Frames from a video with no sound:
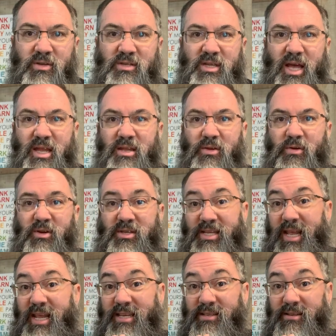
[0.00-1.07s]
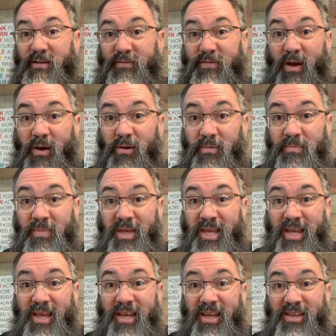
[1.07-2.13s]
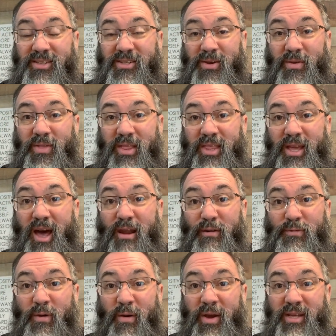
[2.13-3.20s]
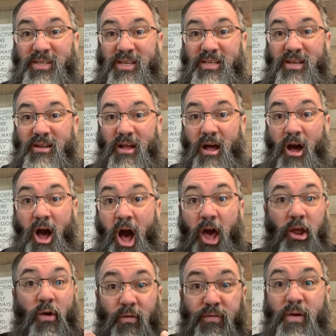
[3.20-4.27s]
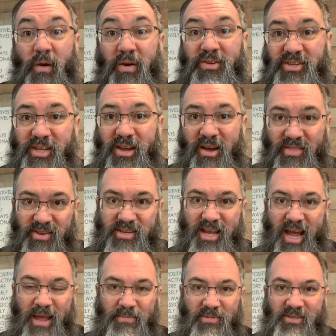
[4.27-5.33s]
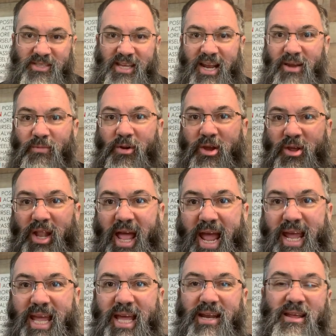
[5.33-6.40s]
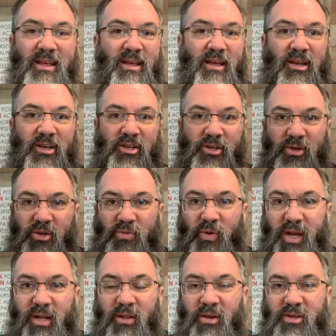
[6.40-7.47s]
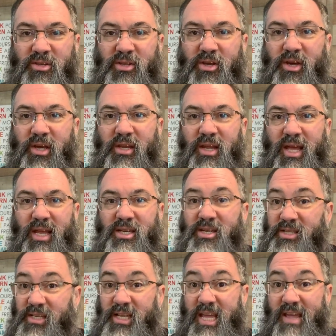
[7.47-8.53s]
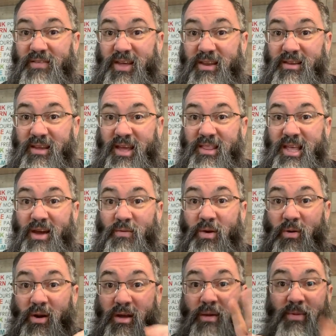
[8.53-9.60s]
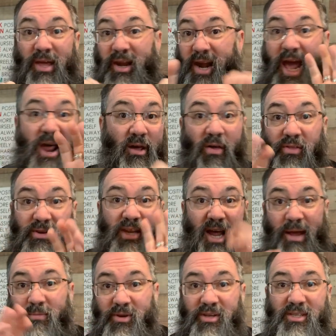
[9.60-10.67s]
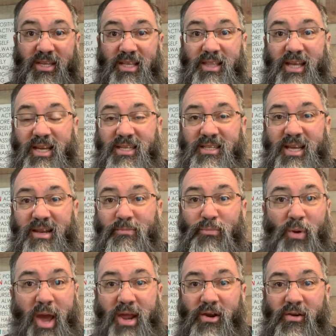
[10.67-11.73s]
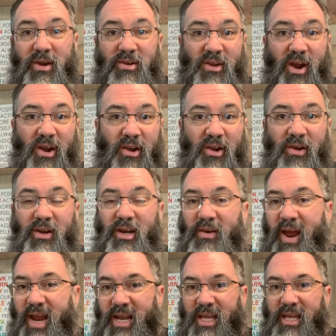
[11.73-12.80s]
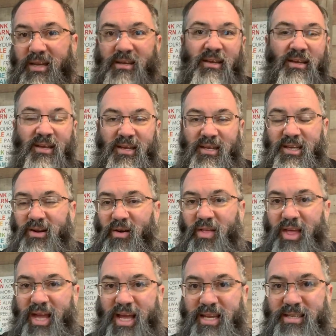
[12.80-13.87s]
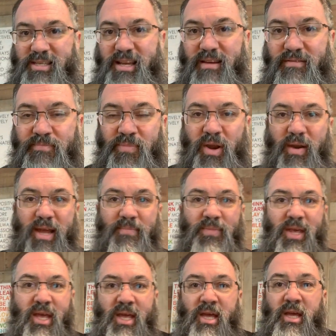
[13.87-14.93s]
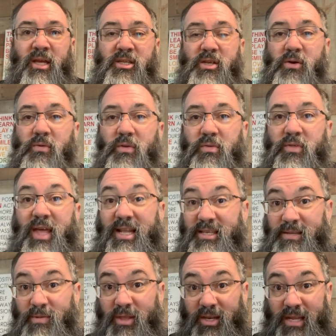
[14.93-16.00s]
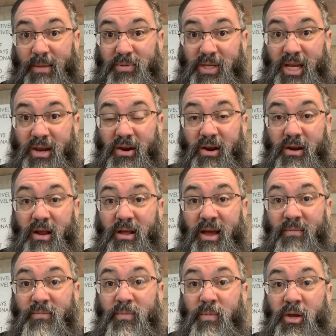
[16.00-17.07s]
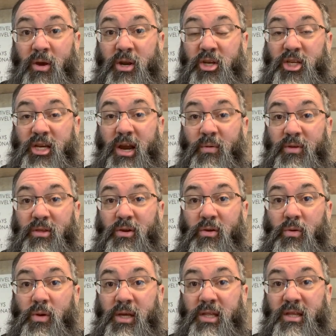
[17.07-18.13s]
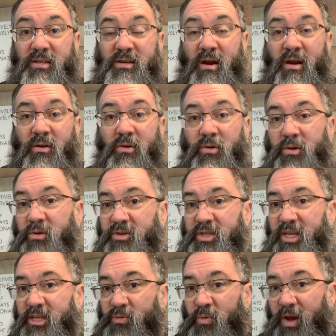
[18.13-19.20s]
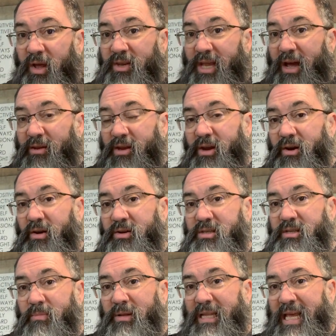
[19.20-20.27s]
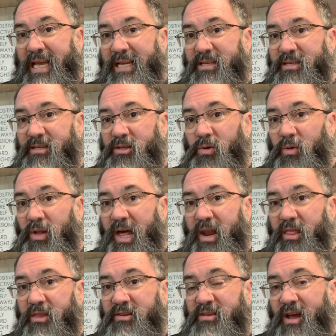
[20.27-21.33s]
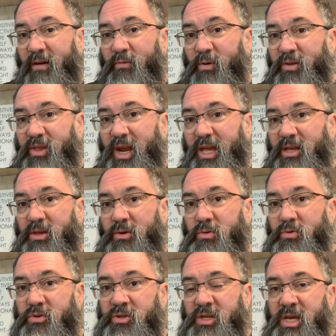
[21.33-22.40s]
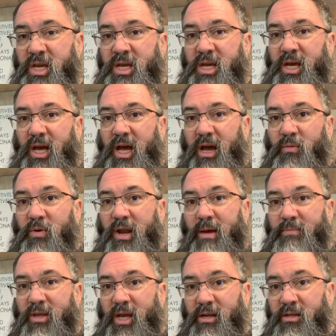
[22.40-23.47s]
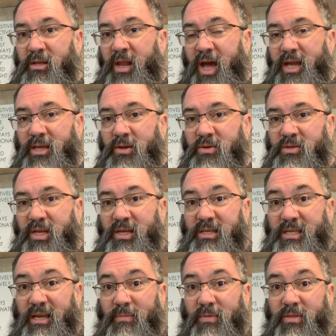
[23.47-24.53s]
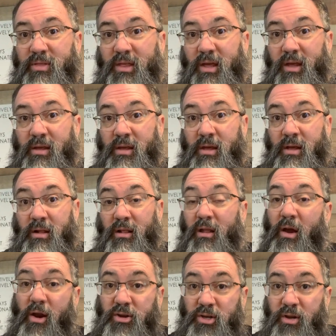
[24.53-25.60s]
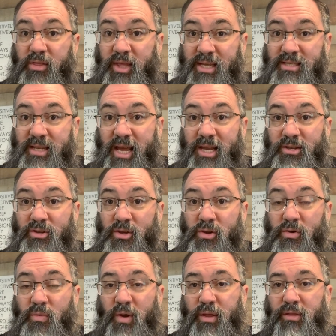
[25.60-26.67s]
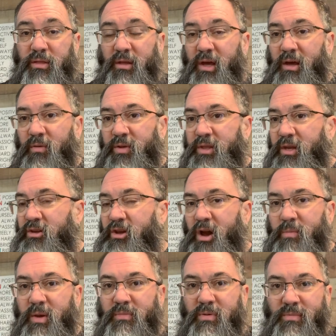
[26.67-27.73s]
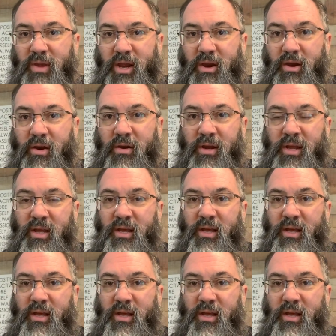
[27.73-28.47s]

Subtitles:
set your settings on your phone so that the autofocus isn't auto-focusing all the time. Set it where you like it, choose what looks good, and just leave it. And that way it won't come in and out all the time where you see things getting brighter and darker and grainy and, you know, all that kind of stuff. All right? So that's some of the tips here. I'm going to share with you in this article, you'll see as well down here, some links to a lot of the software that I use when I'm yet not using some of the larger things that I do with Adobe Premiere,